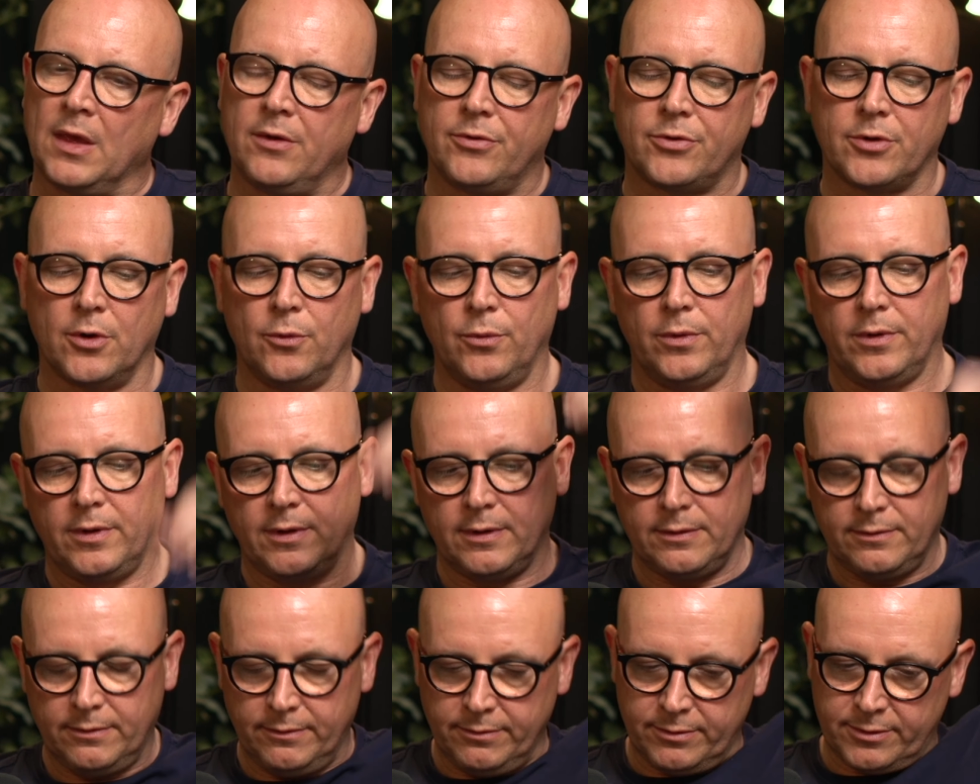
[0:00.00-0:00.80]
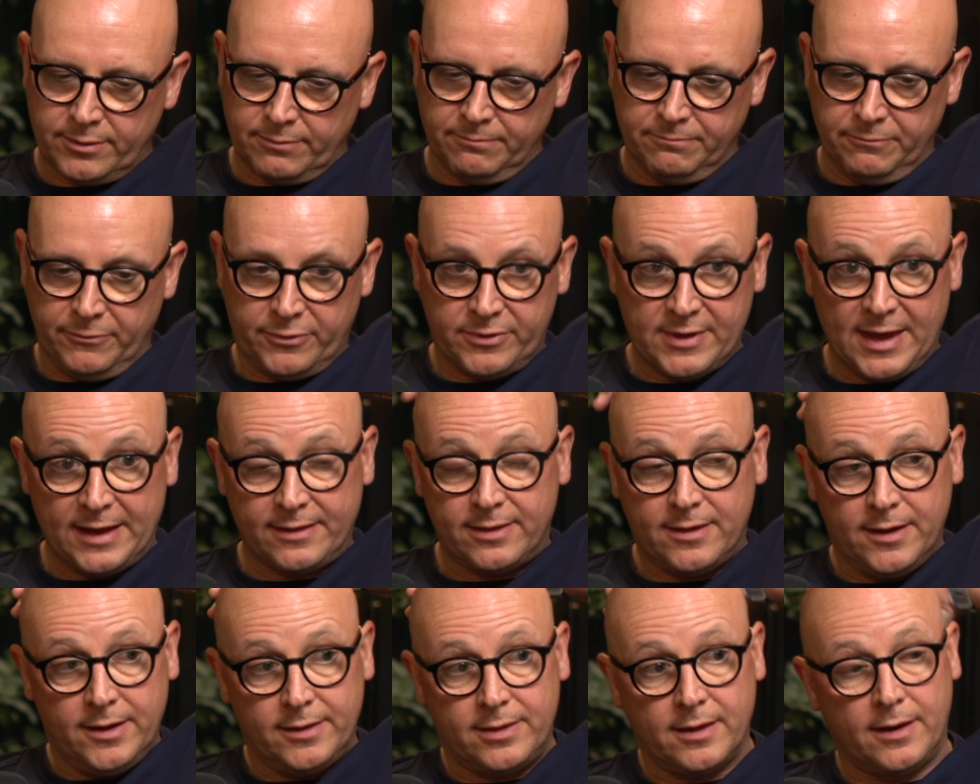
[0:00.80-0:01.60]
So
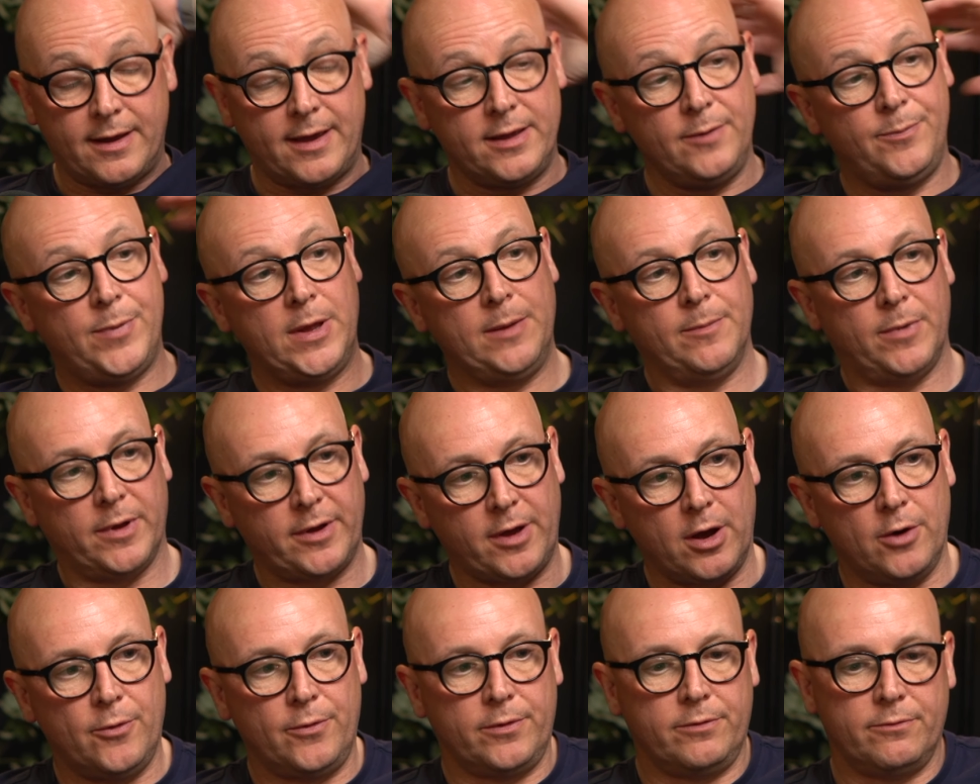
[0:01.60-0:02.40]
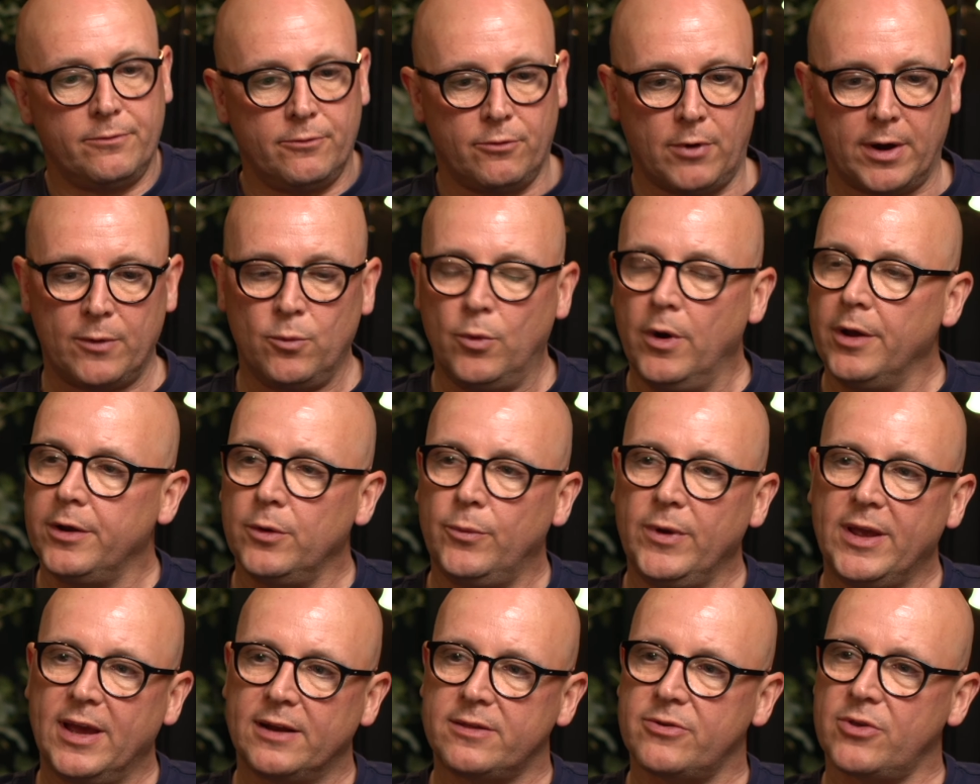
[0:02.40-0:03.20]
sat here today, people are going, right, where
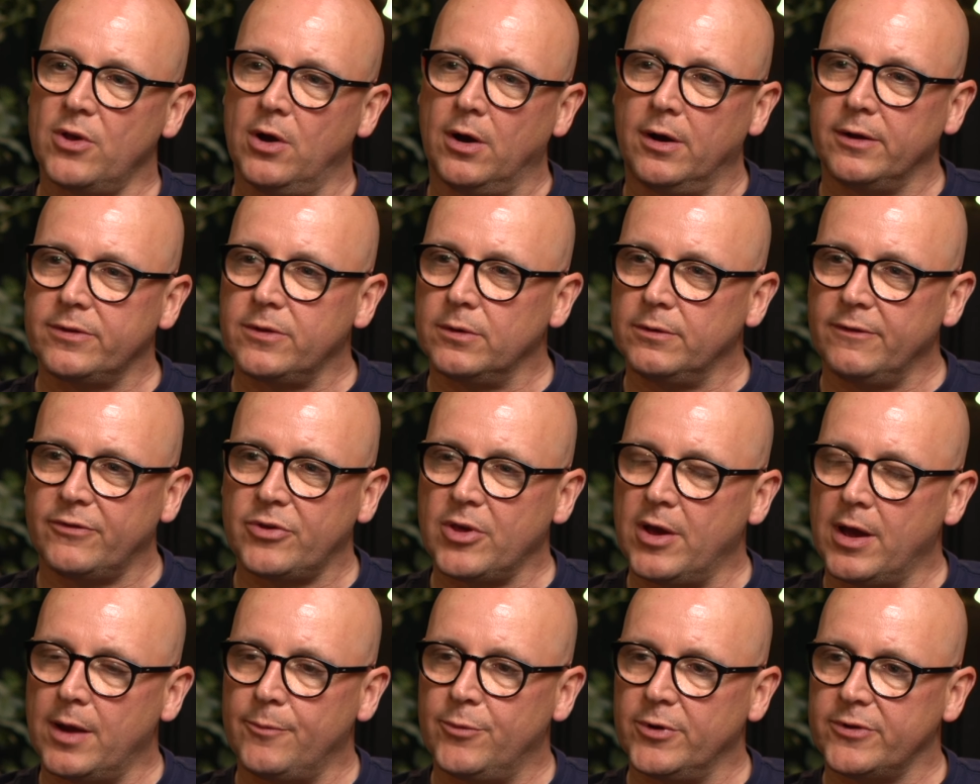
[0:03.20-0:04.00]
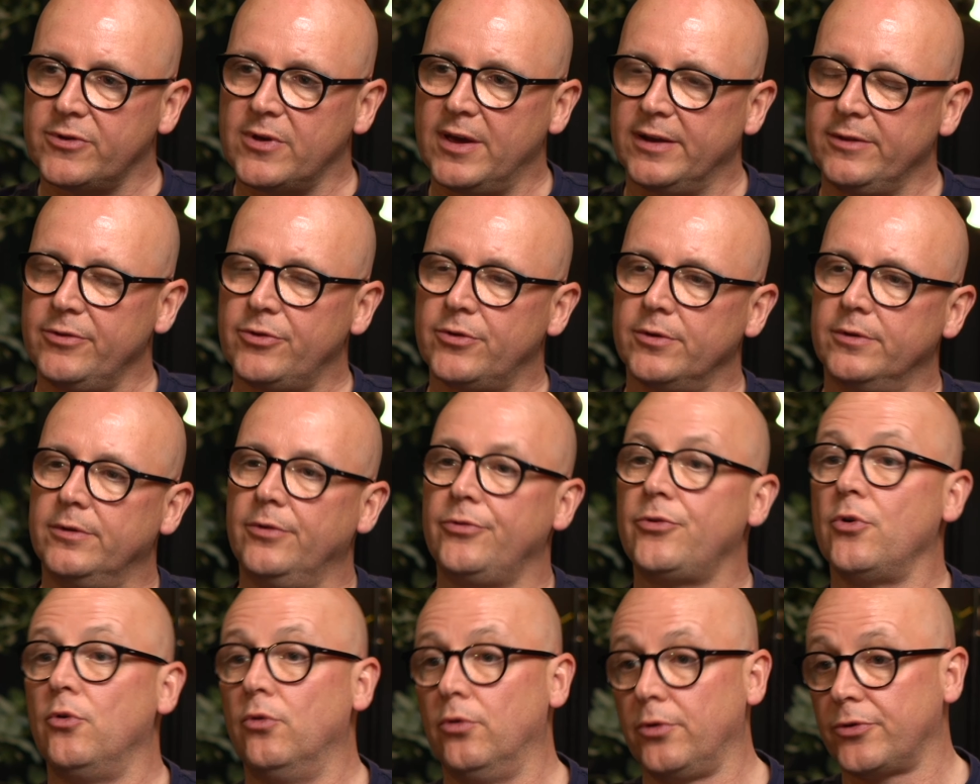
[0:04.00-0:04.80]
do we get started with Cyber
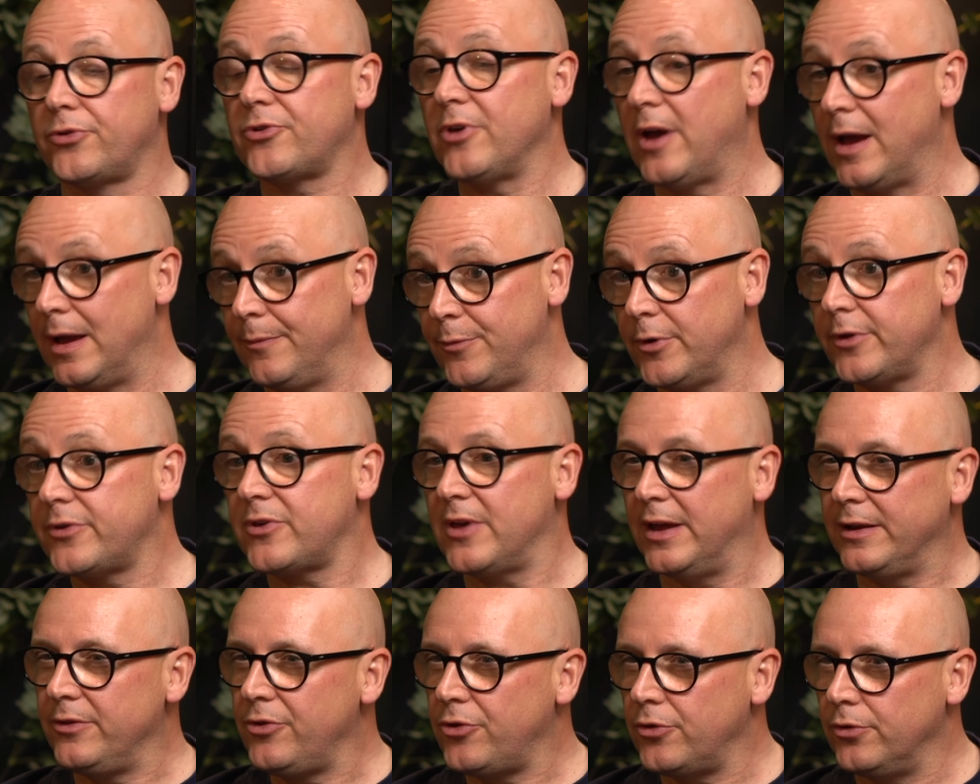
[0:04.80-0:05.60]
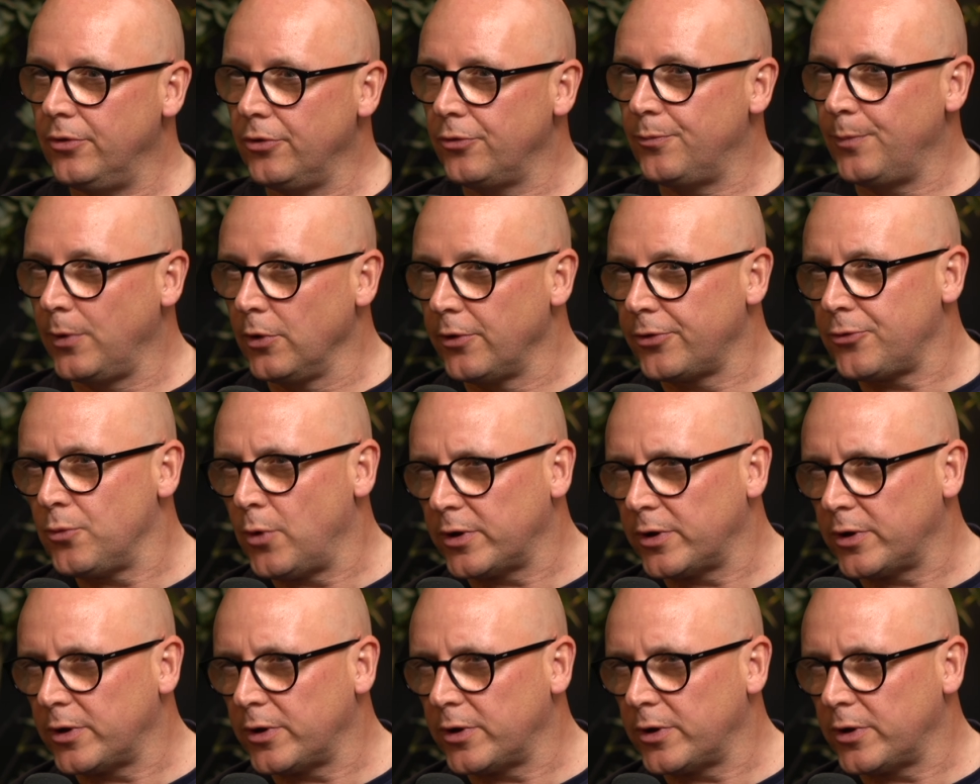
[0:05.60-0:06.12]
Essentials or Cyber Essentials Plus?